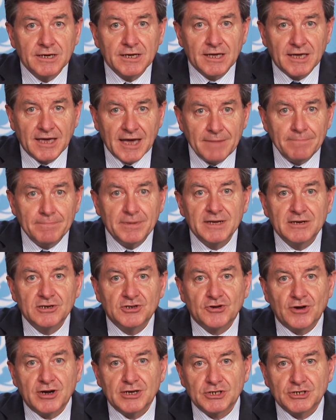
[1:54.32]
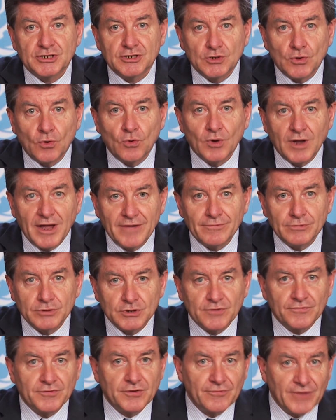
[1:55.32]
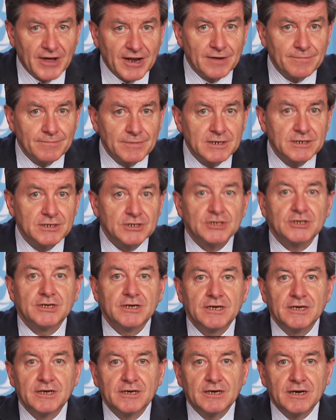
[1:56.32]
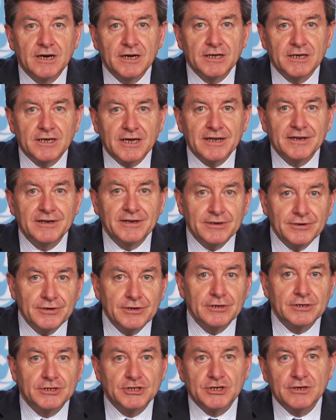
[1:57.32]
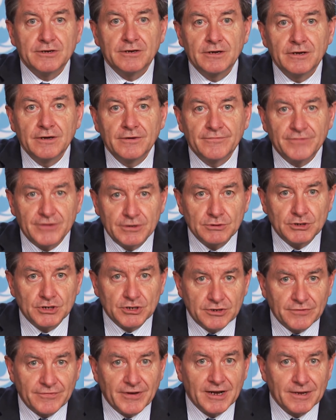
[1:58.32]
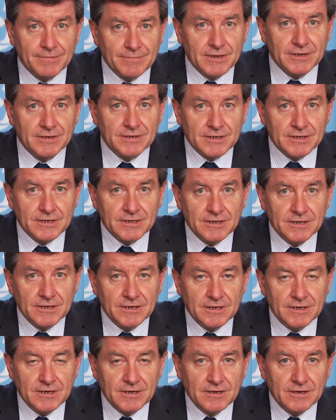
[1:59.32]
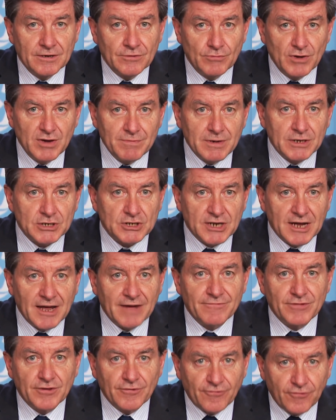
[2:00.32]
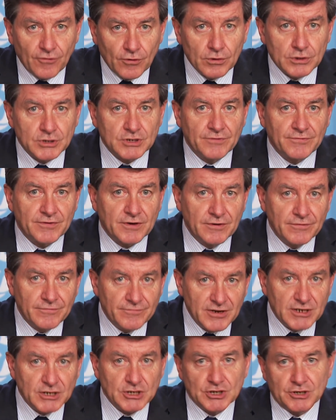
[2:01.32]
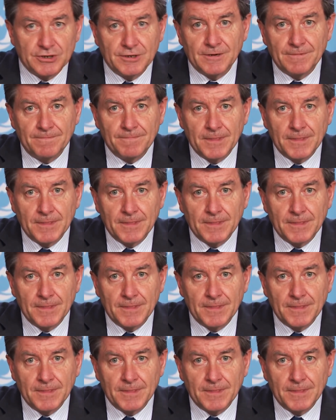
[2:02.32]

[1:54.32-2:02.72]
can be addressed at all levels of development and can nurture future development. We must have the force of conviction